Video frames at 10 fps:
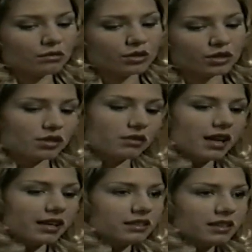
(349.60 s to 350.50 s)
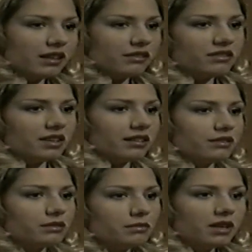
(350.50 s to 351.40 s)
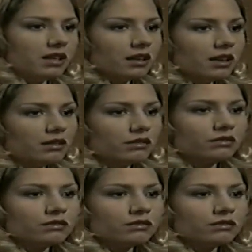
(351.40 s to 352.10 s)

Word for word: Would you like to have sex with me now?